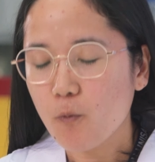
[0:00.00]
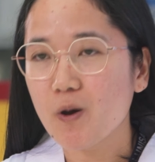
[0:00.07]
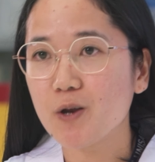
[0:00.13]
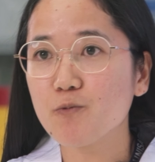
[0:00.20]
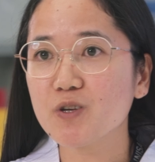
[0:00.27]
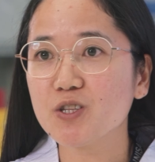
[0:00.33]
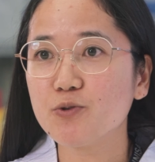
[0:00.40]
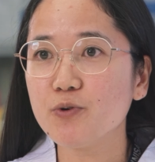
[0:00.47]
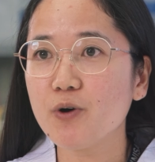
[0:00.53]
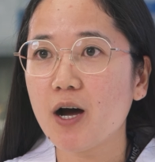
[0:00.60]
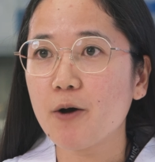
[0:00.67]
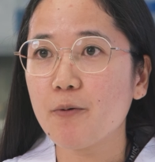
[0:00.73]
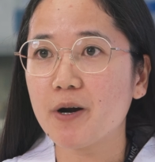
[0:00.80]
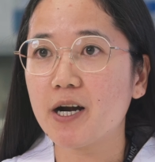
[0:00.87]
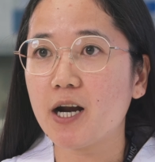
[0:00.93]
when we do
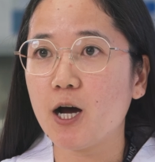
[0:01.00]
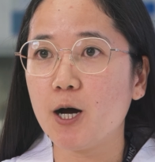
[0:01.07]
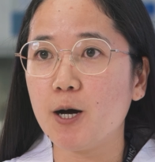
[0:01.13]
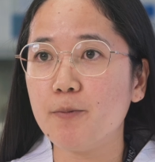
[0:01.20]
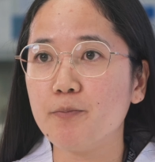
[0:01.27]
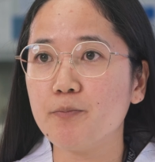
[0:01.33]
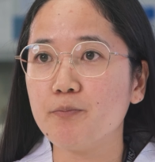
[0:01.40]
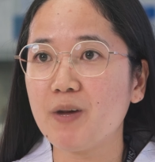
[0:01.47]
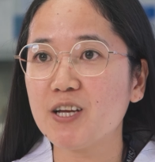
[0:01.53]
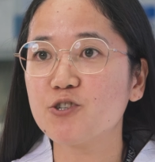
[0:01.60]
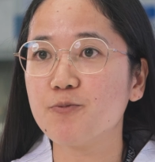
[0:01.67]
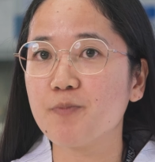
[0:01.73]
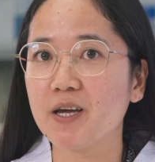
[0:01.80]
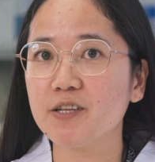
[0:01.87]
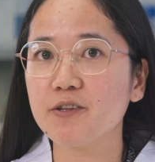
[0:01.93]
our
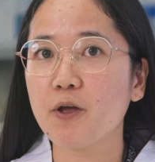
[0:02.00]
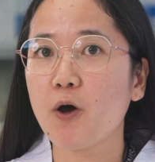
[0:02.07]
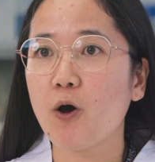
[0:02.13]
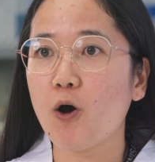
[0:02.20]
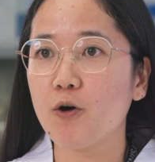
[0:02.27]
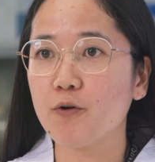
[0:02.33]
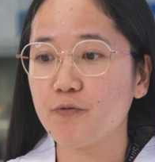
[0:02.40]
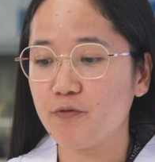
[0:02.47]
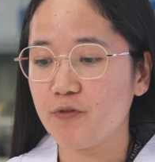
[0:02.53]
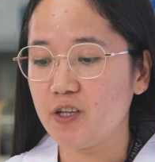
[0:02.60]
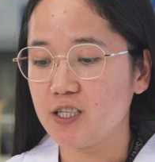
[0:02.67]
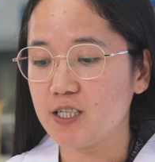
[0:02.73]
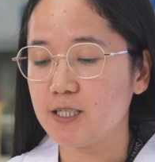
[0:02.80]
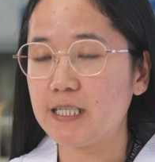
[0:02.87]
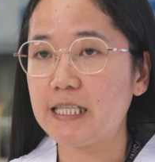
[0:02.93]
measurement of
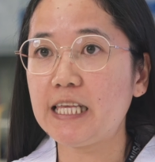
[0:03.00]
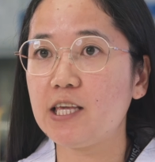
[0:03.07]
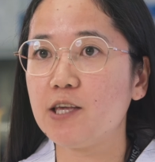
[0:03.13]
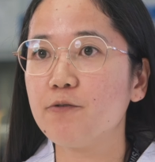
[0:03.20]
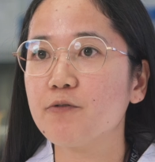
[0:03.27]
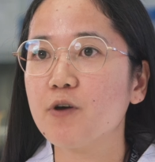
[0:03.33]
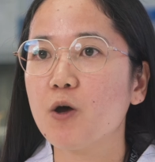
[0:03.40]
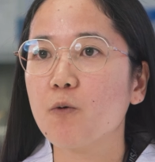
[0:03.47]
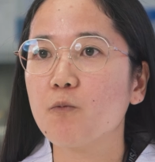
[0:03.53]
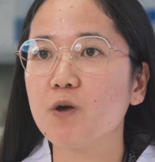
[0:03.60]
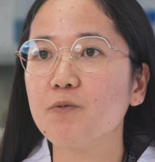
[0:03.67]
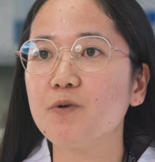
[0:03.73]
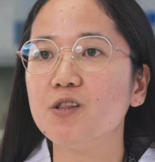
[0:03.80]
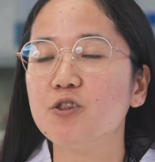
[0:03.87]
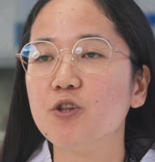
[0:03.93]
the leaf, we
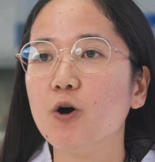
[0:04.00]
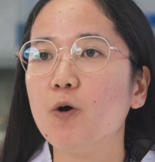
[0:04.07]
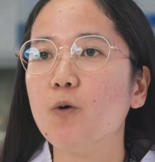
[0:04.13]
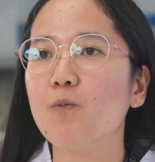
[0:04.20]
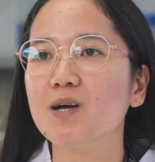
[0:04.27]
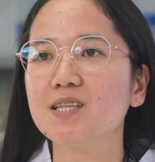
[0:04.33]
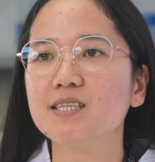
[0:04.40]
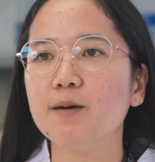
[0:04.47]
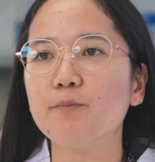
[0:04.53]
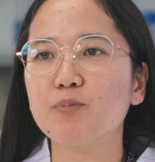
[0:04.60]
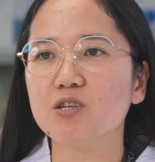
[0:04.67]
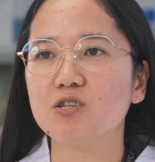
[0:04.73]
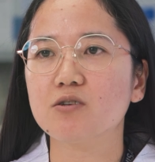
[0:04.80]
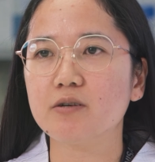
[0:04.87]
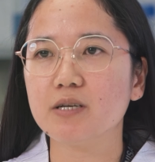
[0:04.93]
will know what
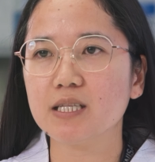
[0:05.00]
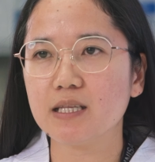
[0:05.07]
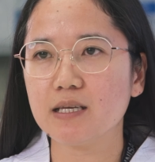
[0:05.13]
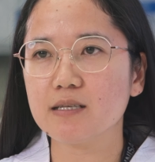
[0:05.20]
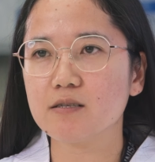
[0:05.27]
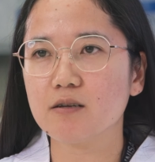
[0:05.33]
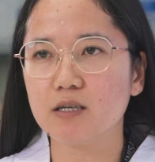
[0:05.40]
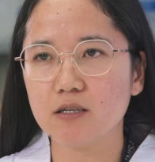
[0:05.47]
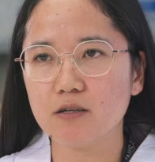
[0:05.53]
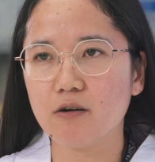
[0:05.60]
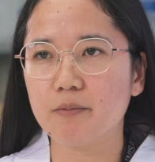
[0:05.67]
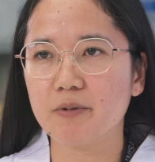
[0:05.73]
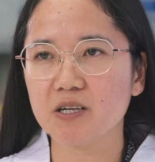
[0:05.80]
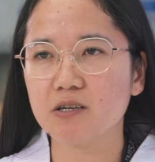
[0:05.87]
temperature it is under normal